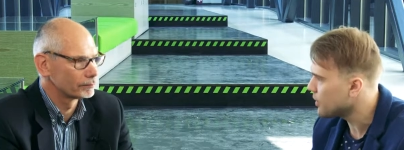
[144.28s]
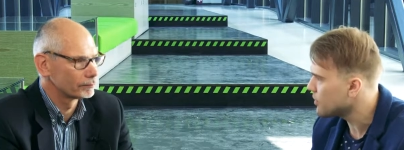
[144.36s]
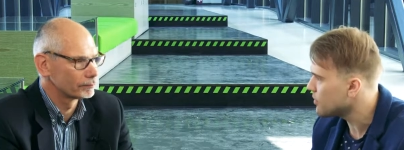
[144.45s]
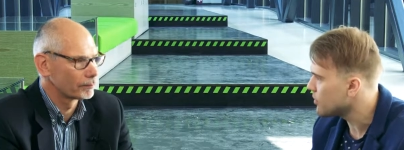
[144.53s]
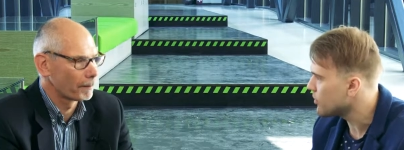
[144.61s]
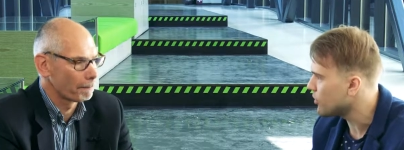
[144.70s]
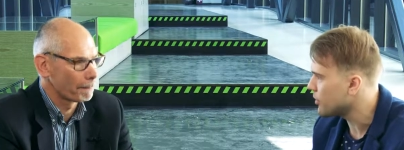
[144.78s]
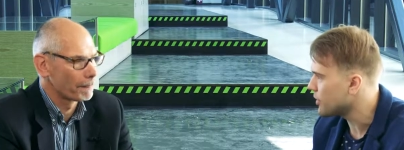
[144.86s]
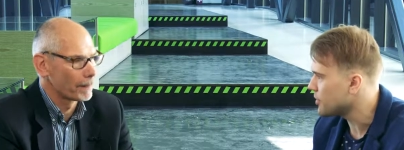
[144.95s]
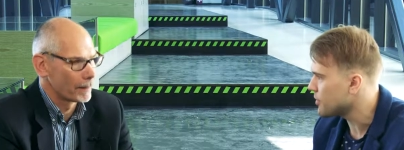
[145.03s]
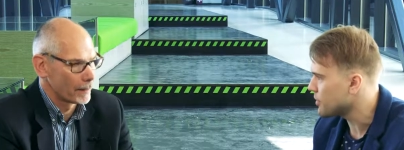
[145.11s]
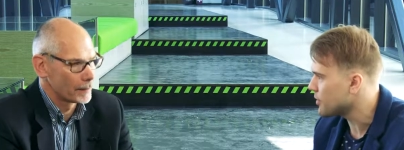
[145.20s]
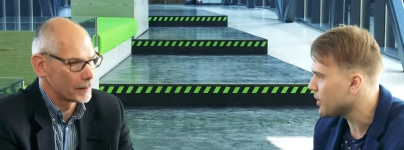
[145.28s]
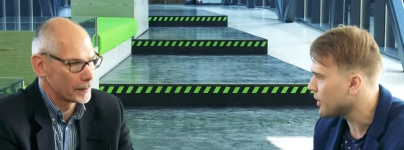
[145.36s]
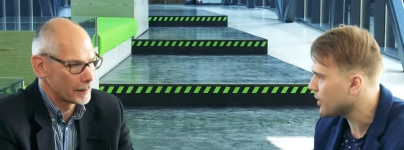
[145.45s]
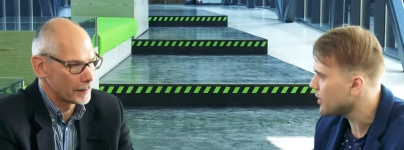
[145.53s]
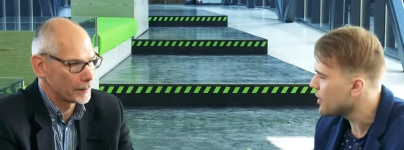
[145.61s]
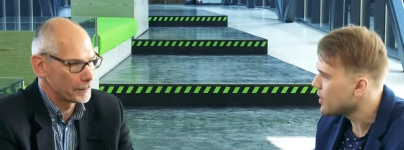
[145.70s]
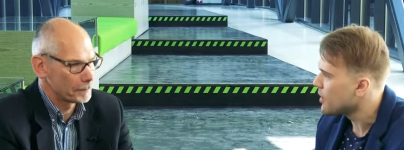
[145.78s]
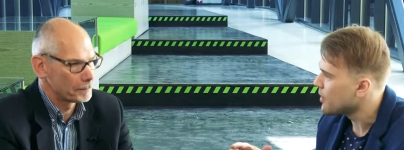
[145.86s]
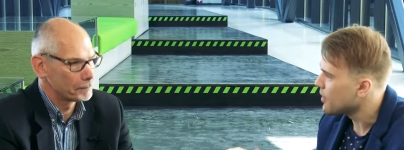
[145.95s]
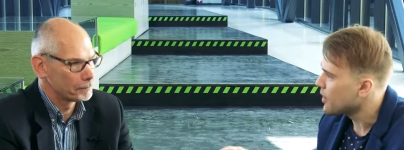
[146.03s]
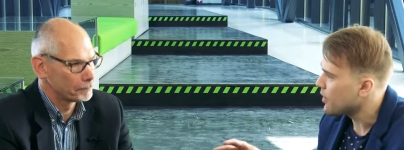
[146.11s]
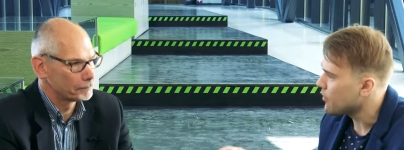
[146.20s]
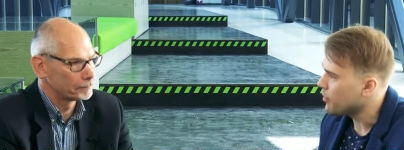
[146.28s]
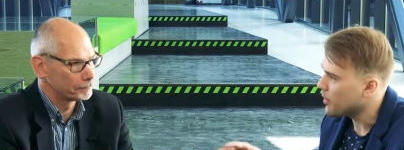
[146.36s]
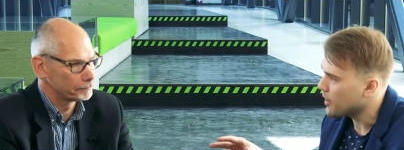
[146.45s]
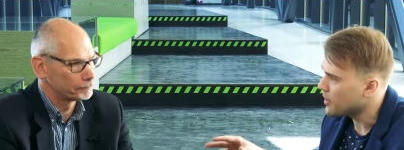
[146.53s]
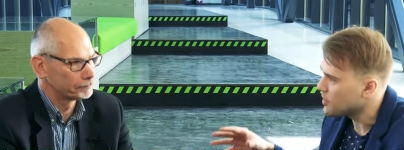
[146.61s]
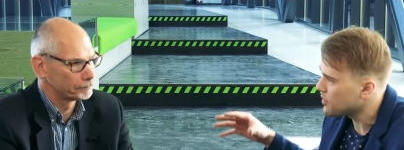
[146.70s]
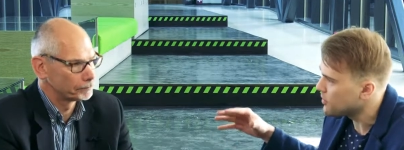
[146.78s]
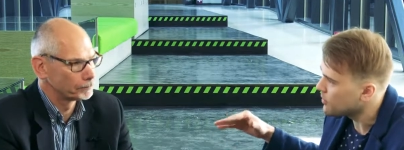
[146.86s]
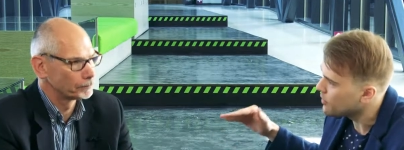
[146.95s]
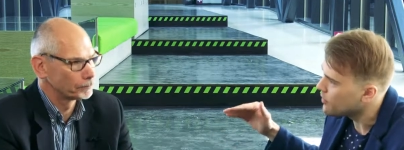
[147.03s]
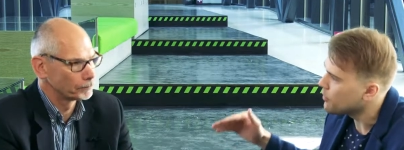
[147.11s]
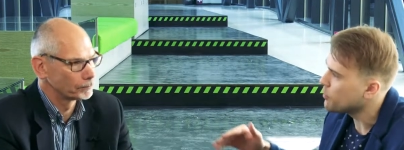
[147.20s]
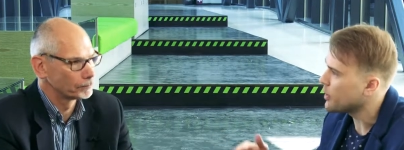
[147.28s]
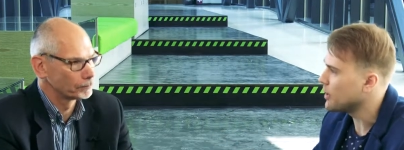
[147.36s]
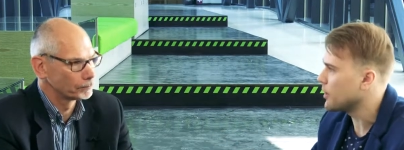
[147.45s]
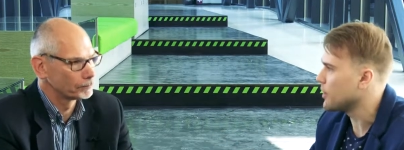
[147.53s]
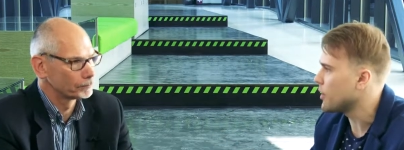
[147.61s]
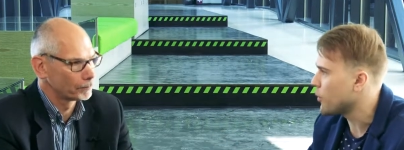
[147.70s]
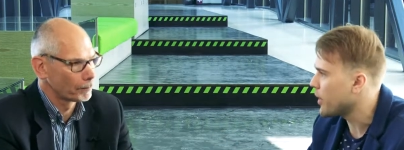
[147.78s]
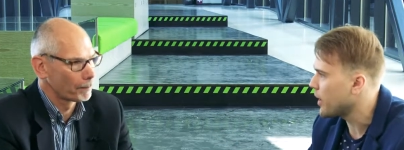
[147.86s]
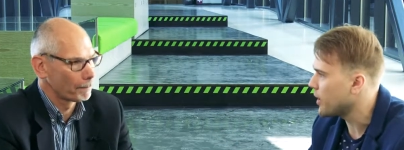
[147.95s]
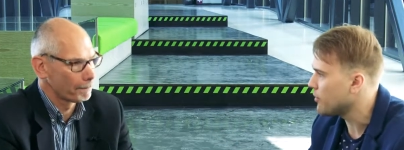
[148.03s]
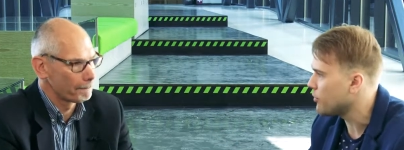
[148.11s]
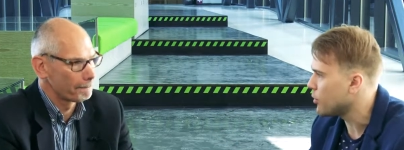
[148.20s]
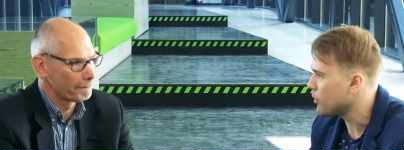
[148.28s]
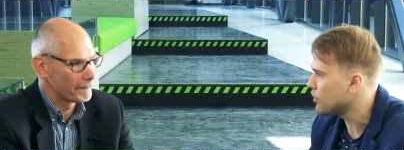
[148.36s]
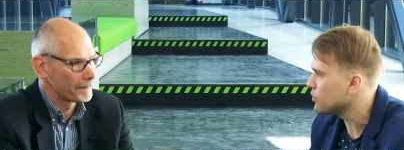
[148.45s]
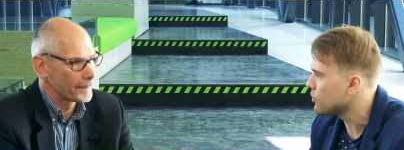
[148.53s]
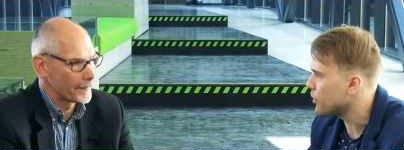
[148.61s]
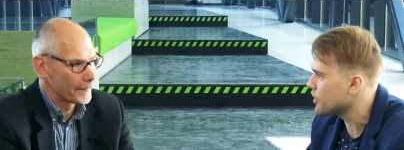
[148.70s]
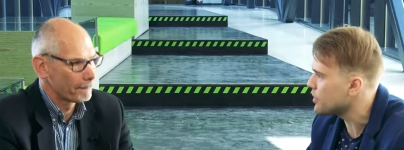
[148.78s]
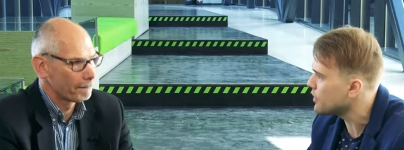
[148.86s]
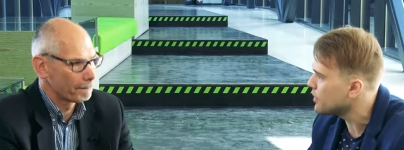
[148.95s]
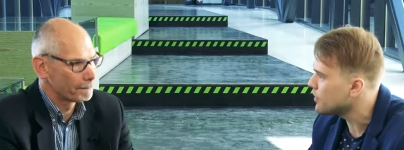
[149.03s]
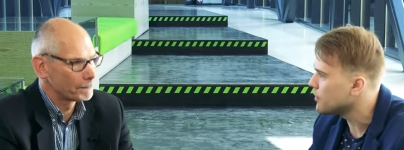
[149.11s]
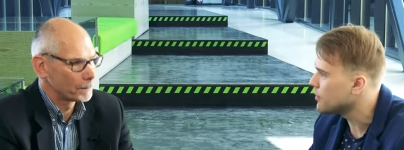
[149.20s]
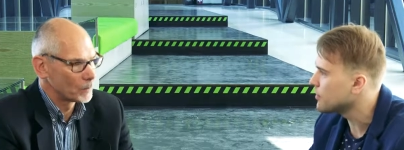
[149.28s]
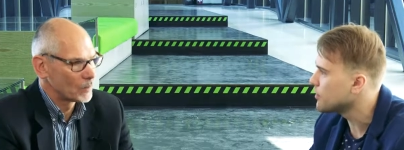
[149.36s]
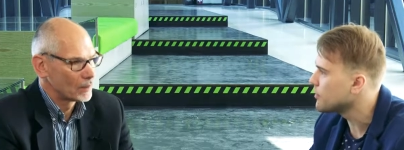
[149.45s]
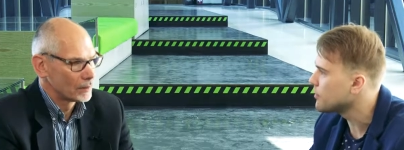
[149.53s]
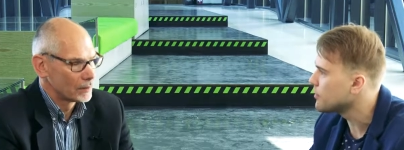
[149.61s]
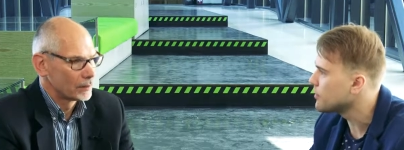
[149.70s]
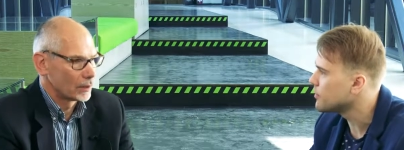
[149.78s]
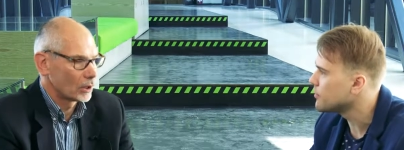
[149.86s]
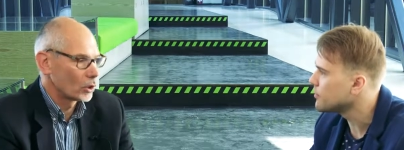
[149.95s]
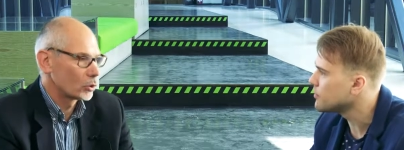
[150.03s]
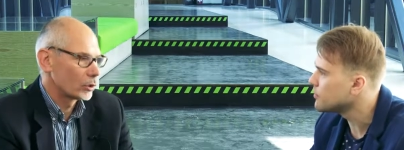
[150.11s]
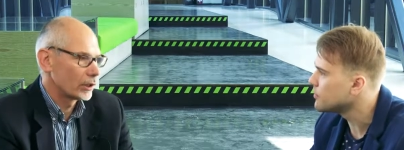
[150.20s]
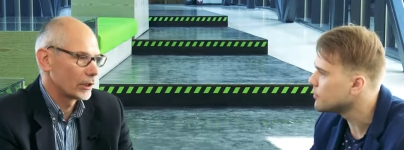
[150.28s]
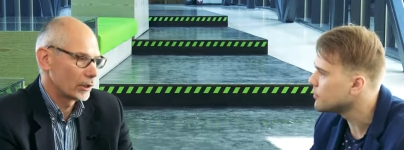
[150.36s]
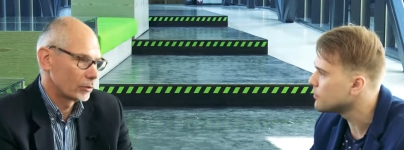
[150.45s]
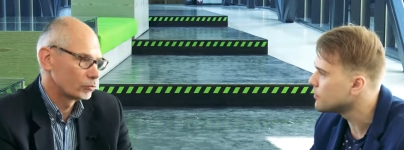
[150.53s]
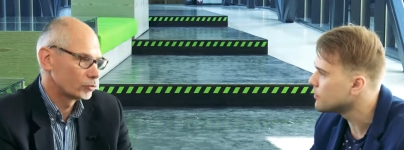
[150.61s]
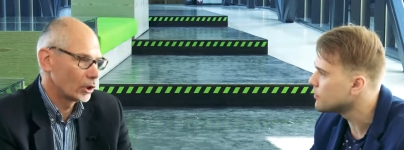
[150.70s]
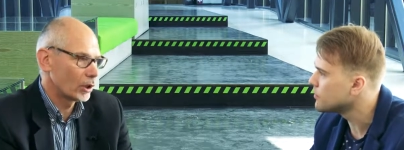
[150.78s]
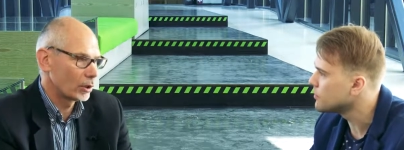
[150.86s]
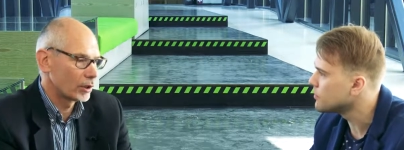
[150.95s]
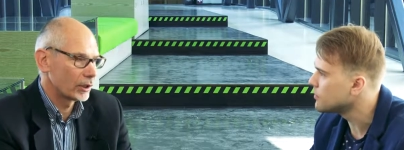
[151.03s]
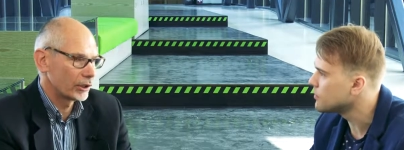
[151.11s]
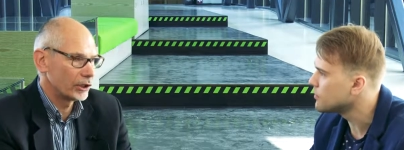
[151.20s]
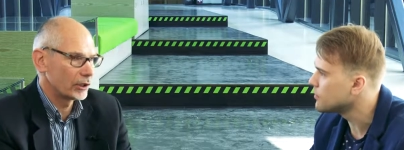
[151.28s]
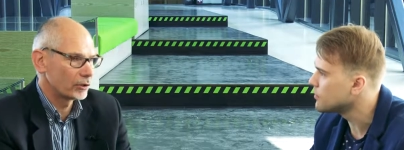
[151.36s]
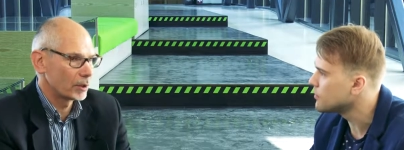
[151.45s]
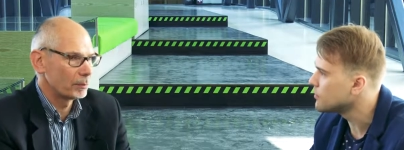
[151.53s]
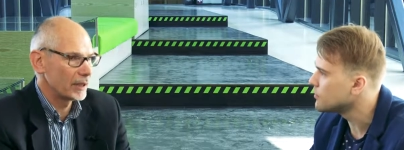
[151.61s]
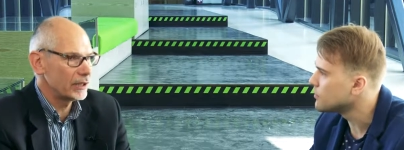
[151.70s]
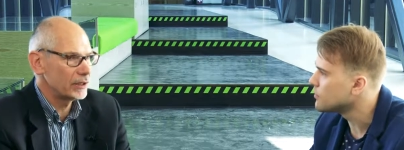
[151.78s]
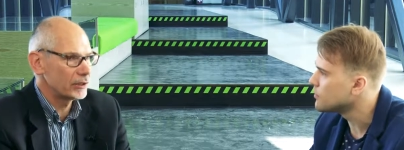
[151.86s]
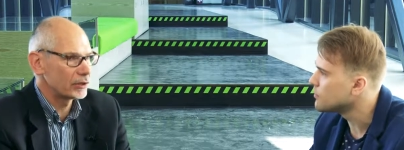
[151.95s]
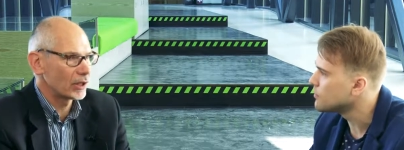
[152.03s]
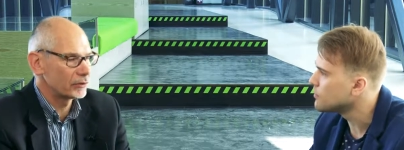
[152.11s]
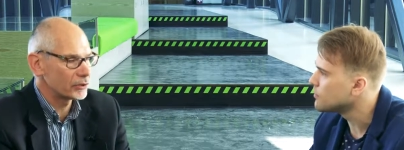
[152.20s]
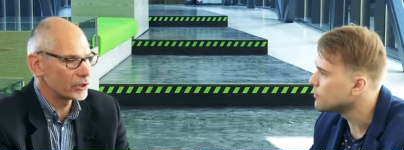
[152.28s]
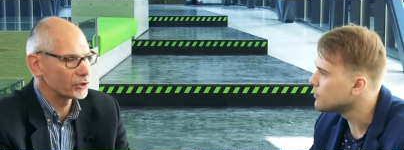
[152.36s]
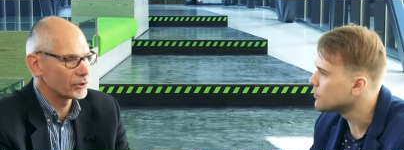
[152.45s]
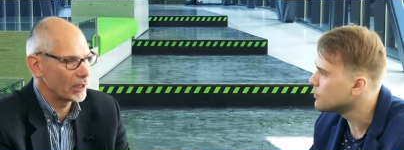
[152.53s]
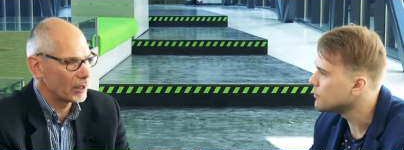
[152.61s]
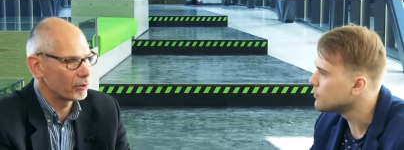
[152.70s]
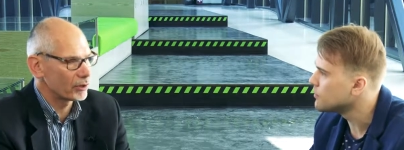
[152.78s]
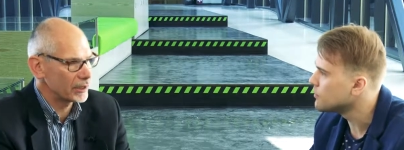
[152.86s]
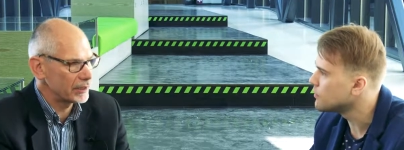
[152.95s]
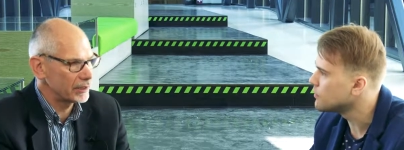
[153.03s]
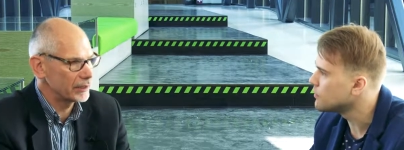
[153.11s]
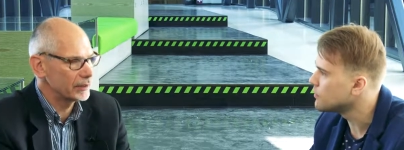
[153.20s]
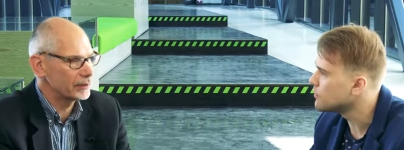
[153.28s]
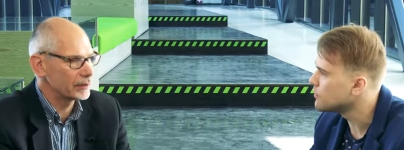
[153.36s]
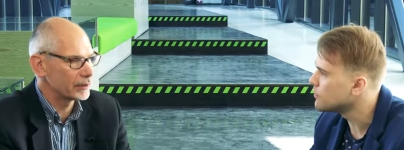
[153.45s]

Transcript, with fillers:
Speaker 1: it, or it's just like mm. everybody's building their way for, towards it?
Speaker 2: No, um, no. I think there are many countries now already,